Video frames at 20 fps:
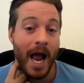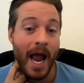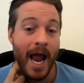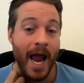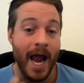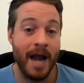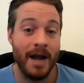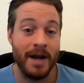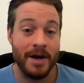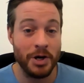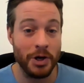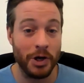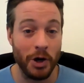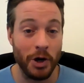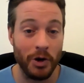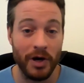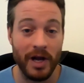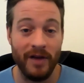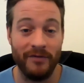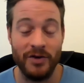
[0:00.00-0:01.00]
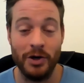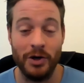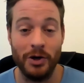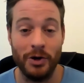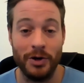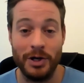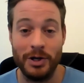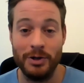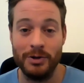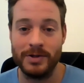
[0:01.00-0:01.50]
And if you go
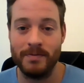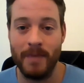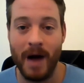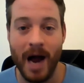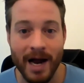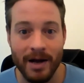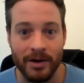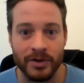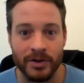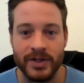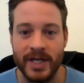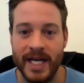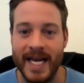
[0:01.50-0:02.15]
to use miles,